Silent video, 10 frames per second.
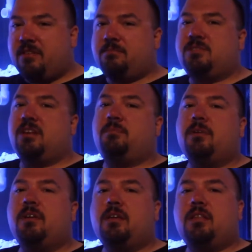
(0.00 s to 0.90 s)
thumbs up.
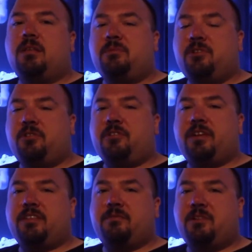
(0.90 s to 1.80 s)
Let me know you
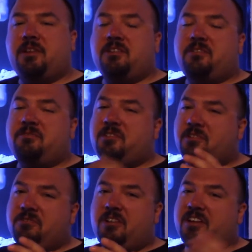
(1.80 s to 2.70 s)
like the video. If you
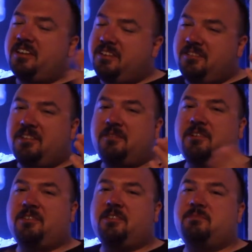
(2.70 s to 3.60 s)
don't like it, give it
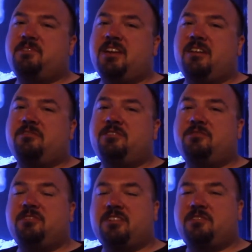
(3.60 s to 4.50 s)
a thumbs down
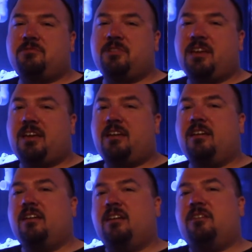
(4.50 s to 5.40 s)
too, that's okay.
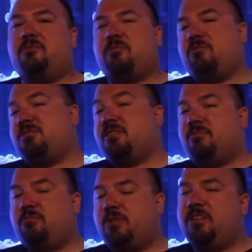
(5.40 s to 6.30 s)
Of course,
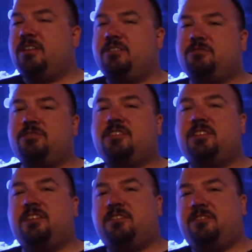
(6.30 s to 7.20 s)
I'm really interested
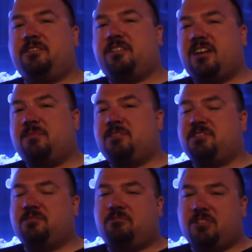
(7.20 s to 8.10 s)
to hear your
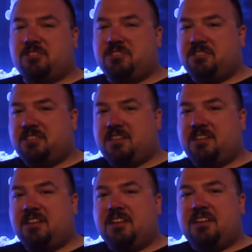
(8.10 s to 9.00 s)
comments and questions on